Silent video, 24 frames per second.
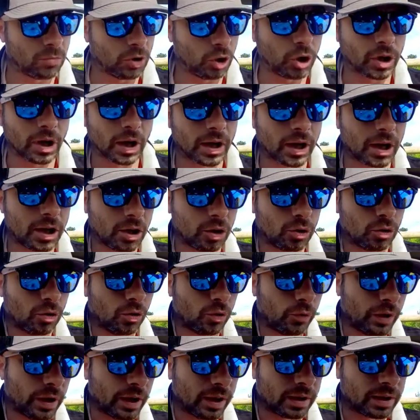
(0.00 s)
You can get into
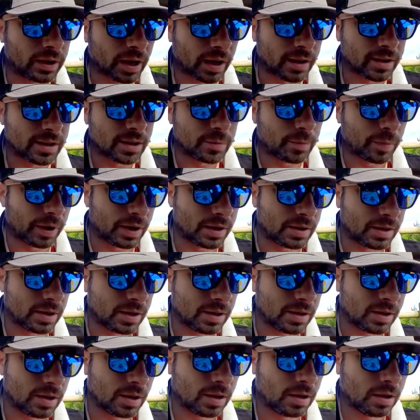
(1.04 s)
really tight
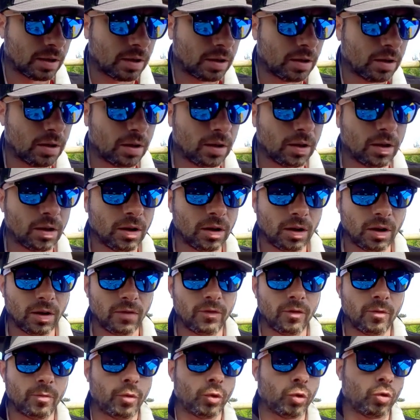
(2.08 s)
spaces
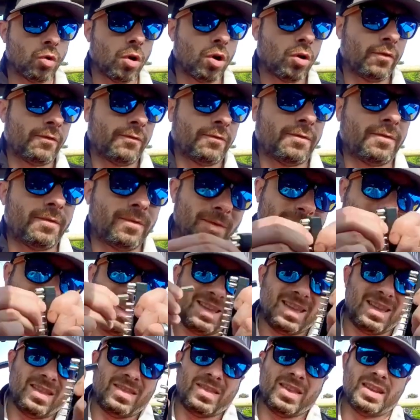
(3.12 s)
if you put one of
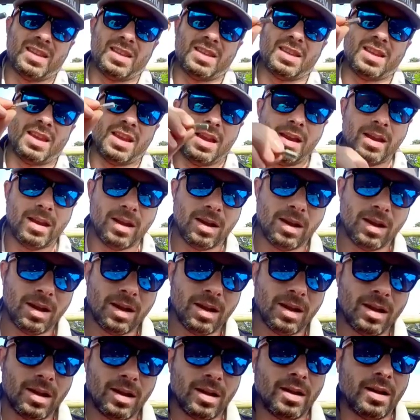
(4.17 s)
this
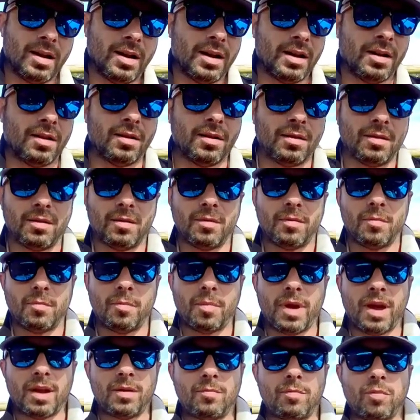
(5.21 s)
little
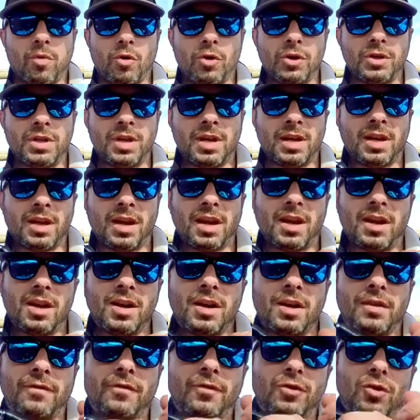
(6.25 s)
bad boys in
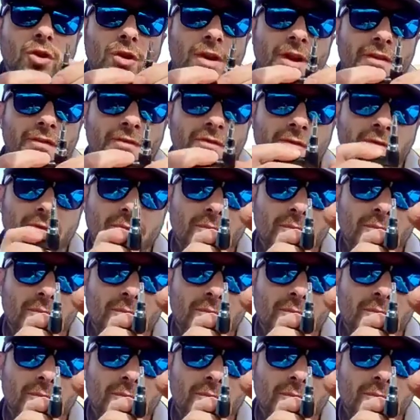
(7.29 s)
here, if you don't have